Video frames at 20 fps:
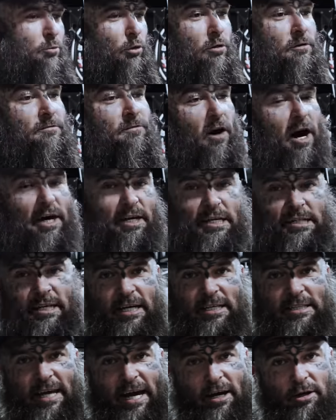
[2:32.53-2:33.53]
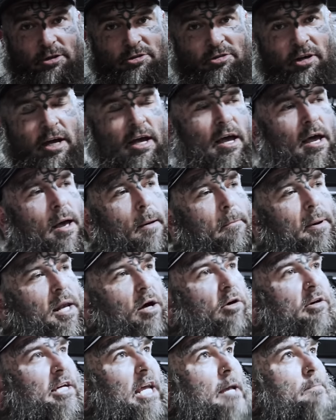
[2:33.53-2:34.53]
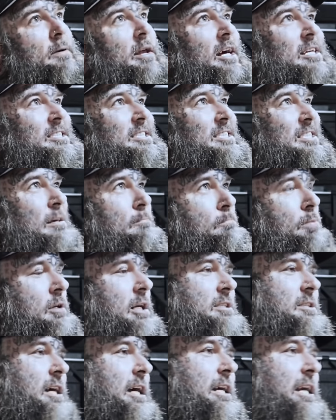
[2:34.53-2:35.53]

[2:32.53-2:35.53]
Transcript: more finer details, but I'll keep it as simple as I